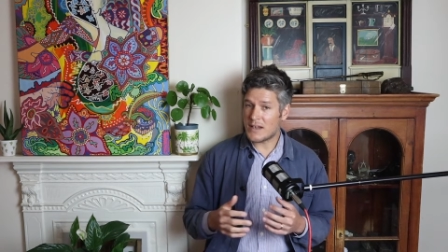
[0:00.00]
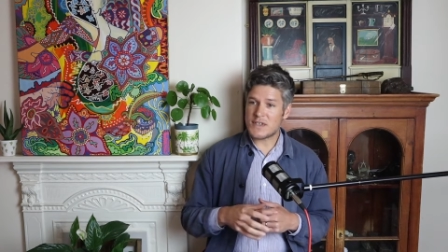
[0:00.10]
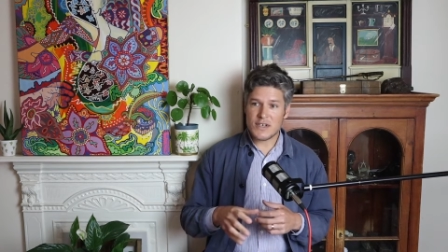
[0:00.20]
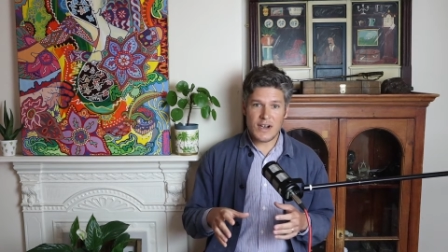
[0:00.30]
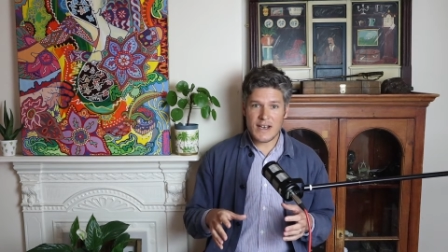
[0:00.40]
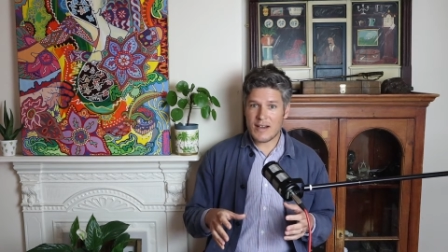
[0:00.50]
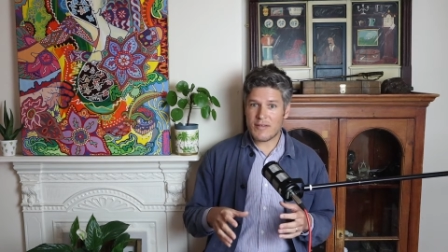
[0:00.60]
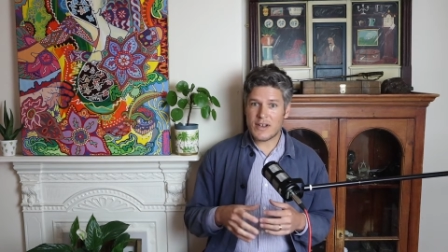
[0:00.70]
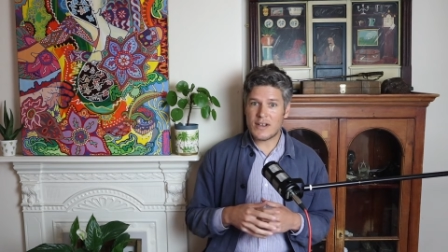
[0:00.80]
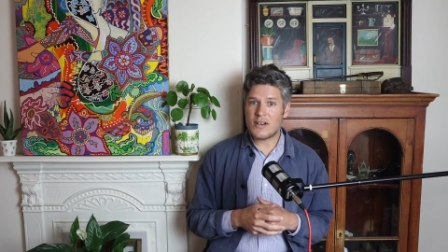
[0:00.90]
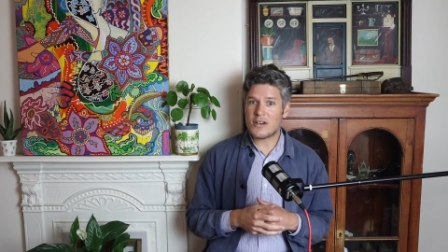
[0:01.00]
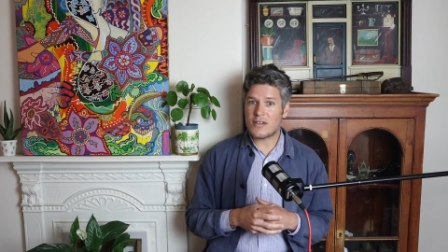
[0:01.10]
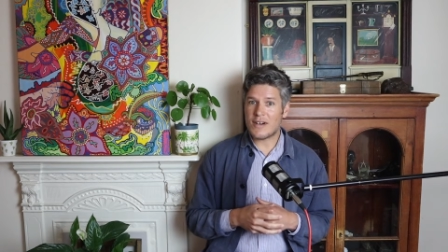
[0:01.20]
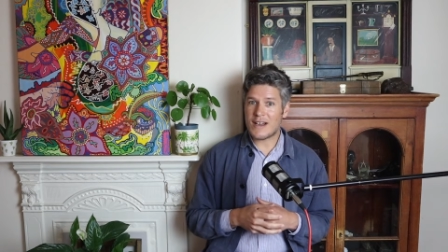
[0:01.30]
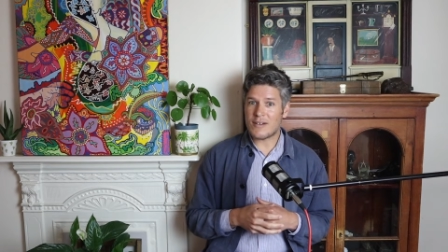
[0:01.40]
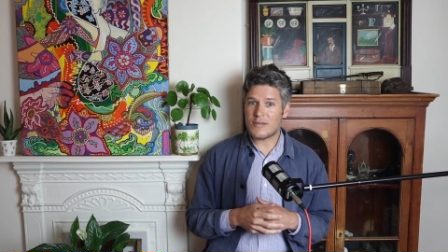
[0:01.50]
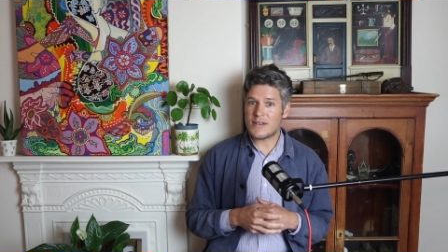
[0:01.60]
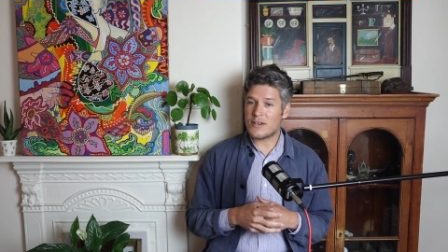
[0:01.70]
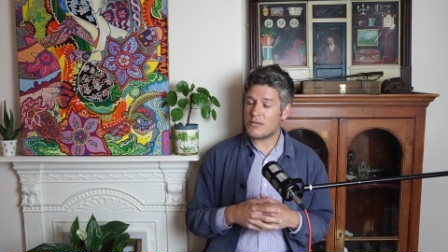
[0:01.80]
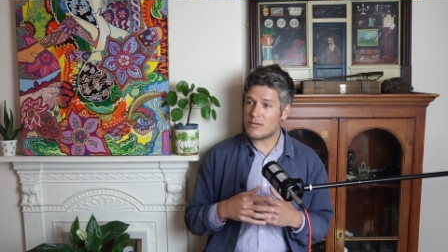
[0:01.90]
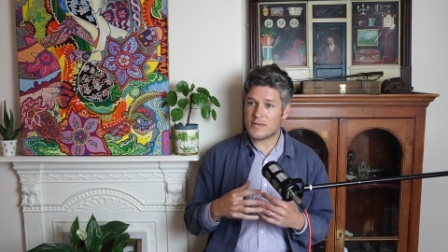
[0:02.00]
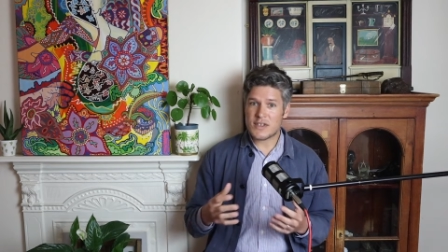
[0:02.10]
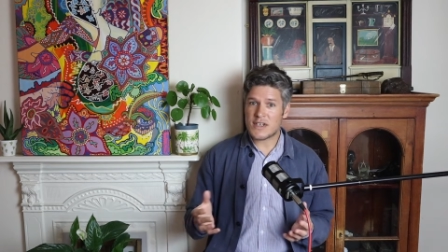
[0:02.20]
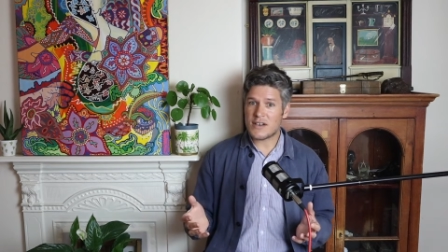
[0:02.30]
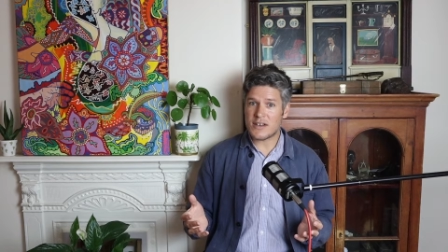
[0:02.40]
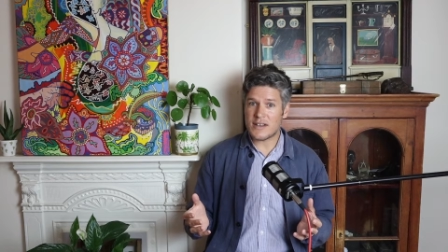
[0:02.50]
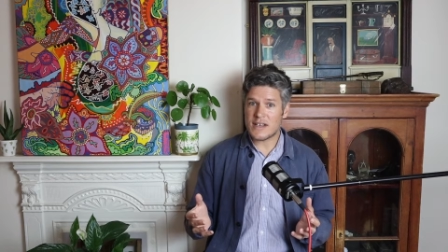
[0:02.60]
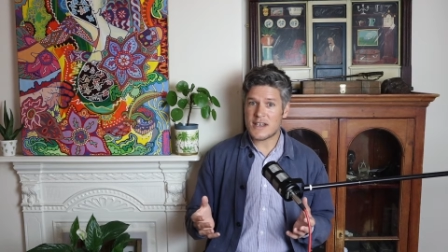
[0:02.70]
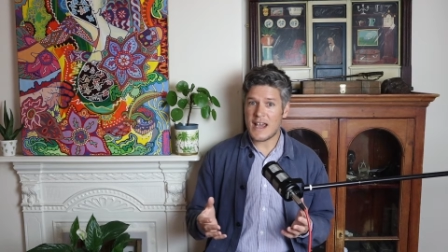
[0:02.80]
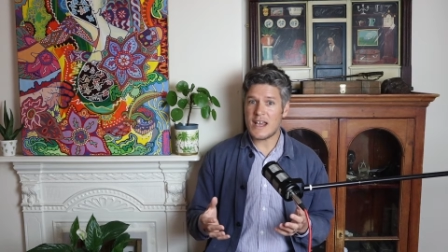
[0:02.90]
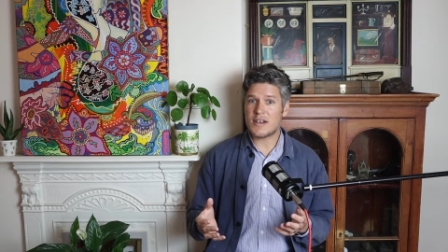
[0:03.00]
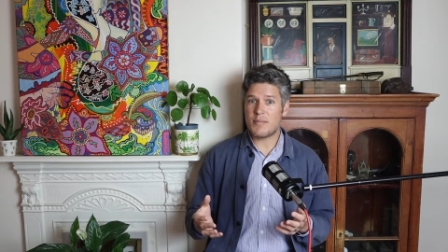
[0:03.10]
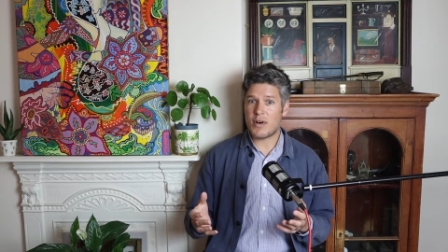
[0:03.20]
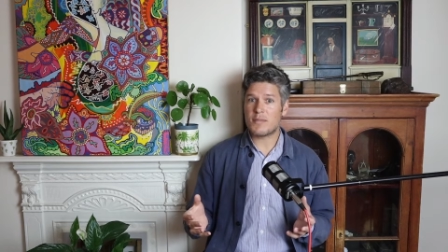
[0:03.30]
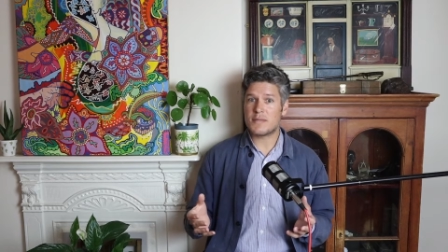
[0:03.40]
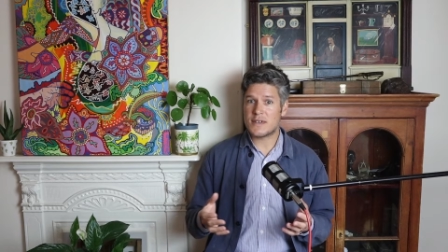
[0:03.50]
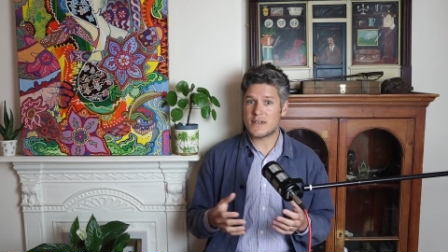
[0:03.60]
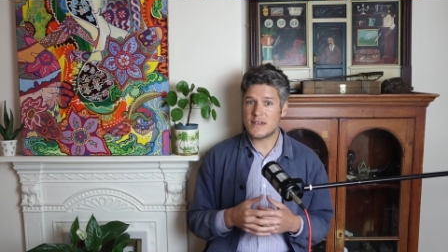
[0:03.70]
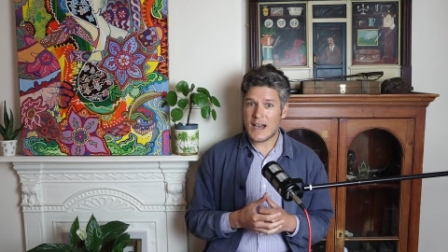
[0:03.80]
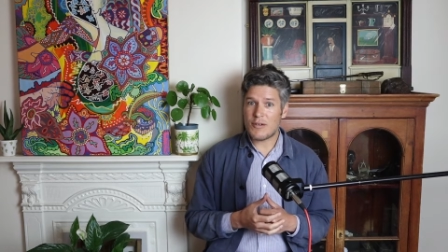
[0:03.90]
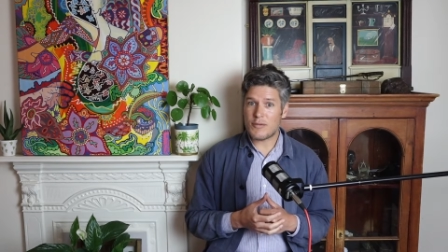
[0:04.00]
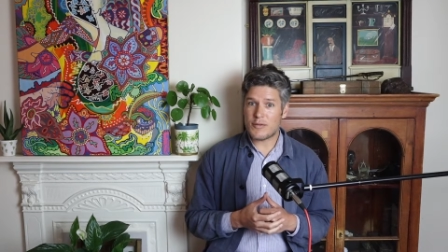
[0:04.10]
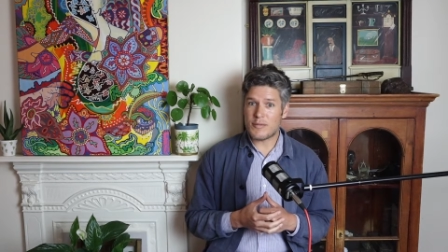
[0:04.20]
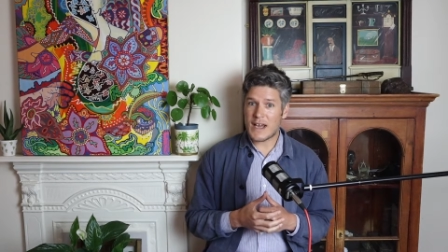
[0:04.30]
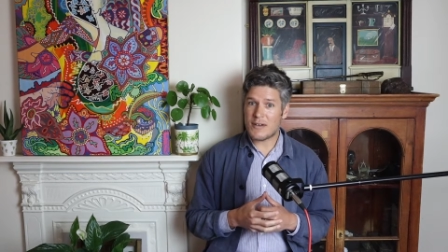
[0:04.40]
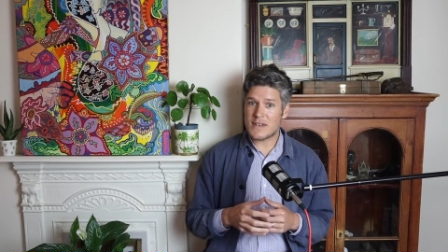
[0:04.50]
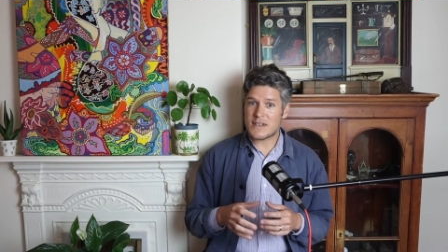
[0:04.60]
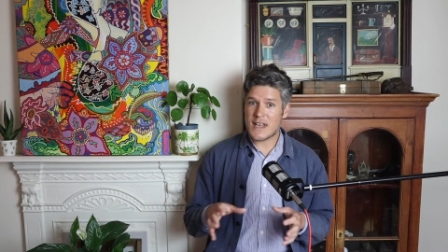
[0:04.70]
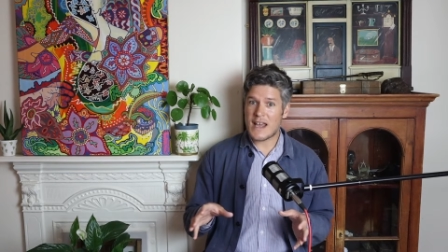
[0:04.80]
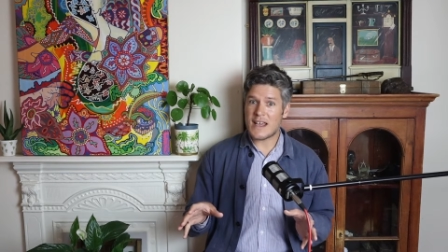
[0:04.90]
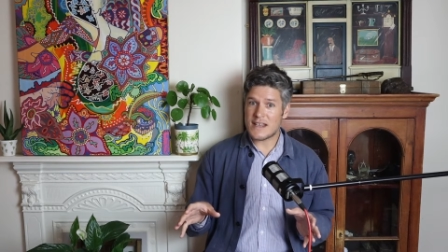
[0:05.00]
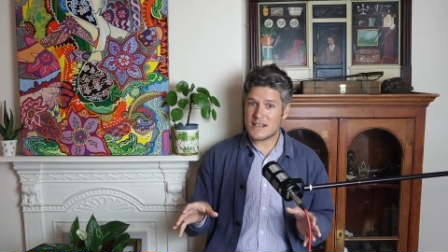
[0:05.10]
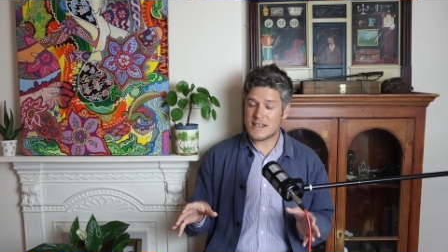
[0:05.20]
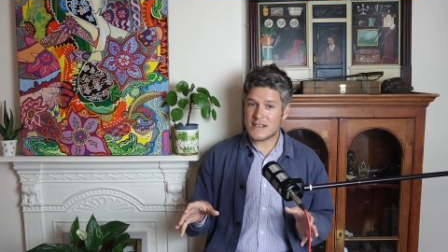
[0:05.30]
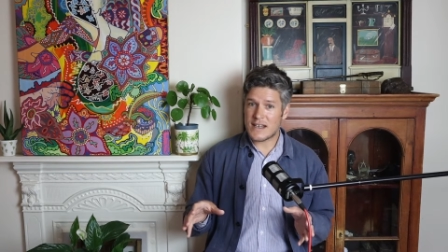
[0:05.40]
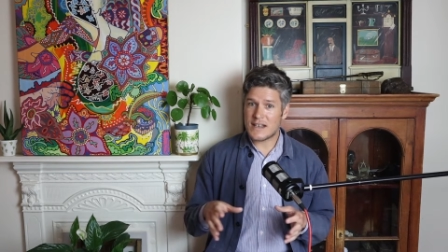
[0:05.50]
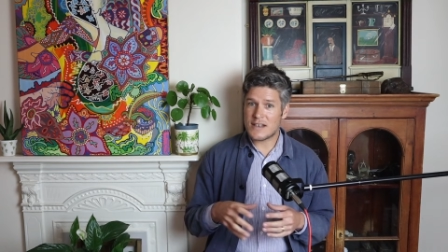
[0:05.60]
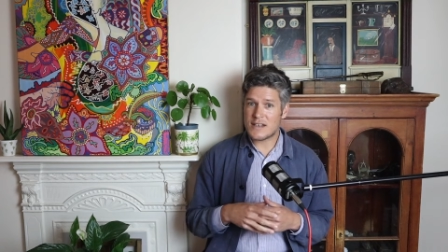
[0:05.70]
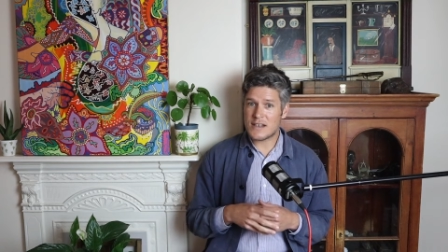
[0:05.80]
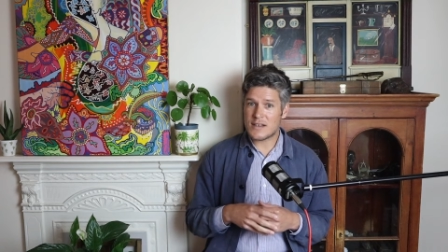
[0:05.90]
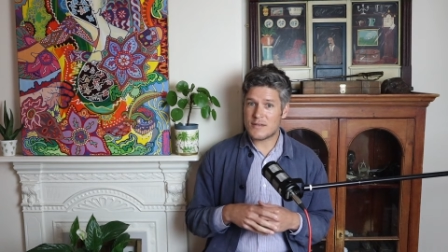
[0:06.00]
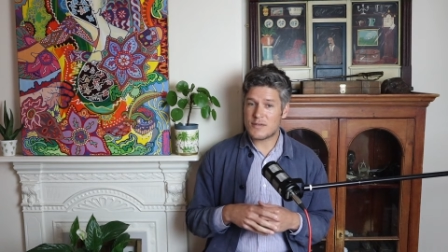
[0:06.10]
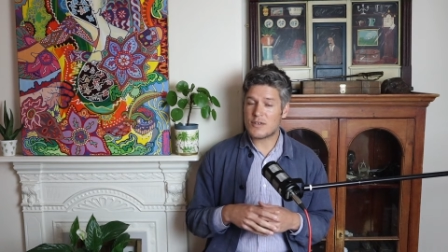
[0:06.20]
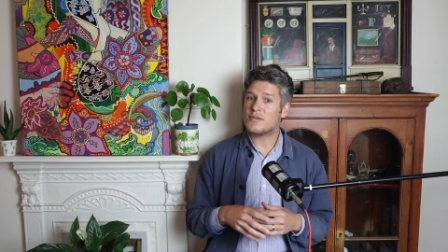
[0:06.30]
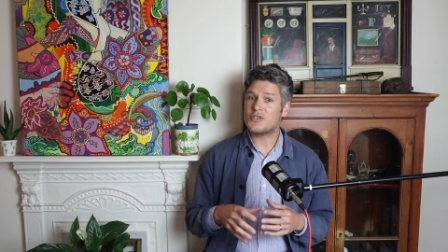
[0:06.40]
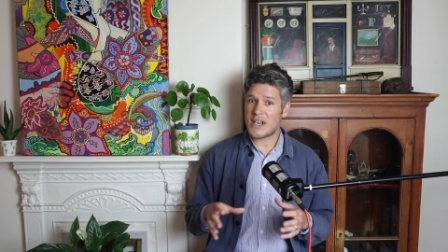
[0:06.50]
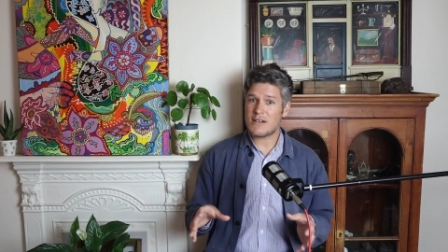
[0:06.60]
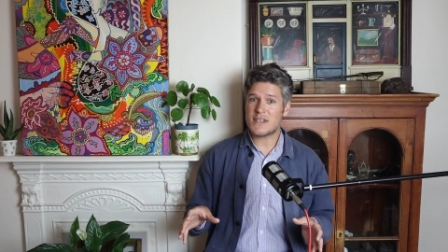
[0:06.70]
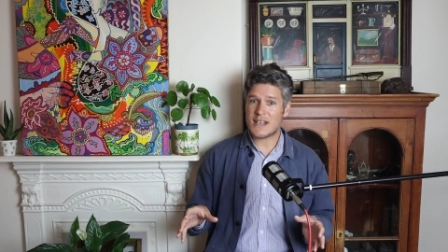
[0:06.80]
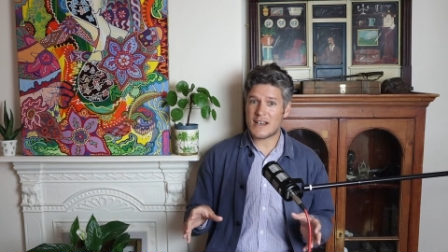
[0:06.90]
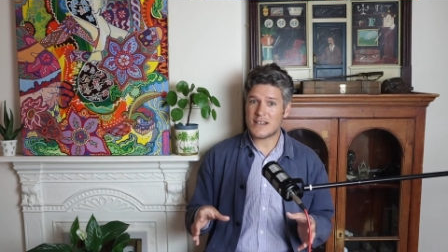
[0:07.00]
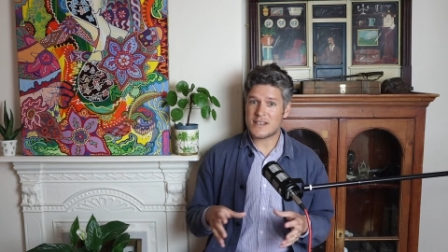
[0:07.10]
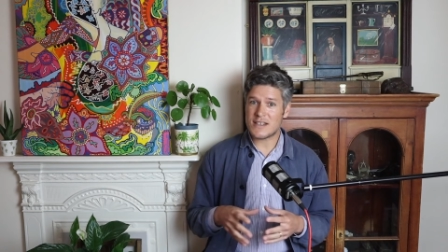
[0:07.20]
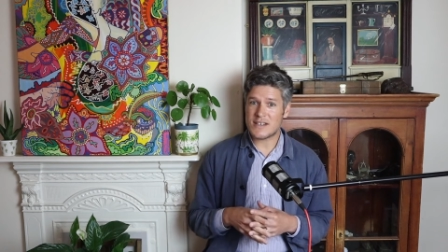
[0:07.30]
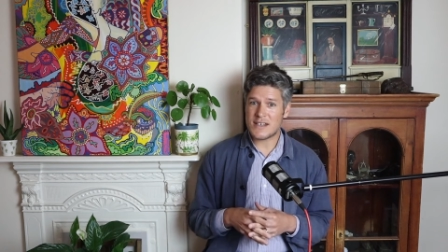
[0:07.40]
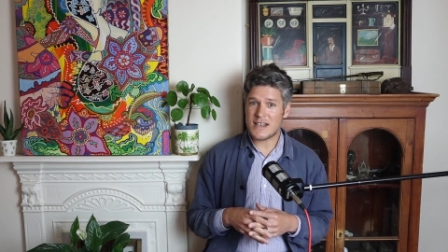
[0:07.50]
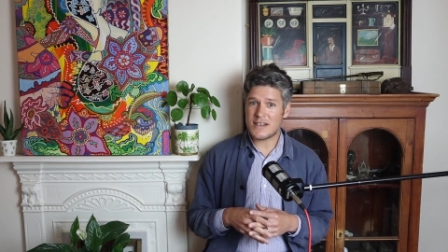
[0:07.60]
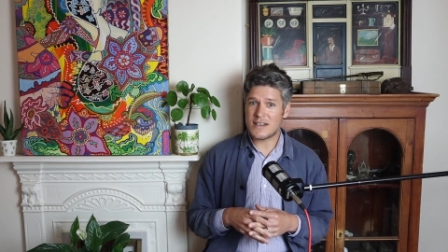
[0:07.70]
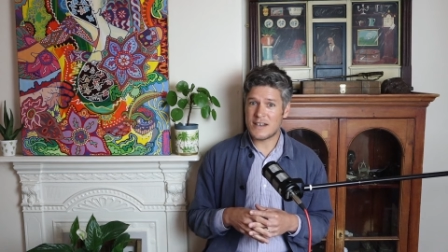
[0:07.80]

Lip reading: Started having a look around, and all of a sudden this head popped out from down the stairs and sort of shouted at us and said,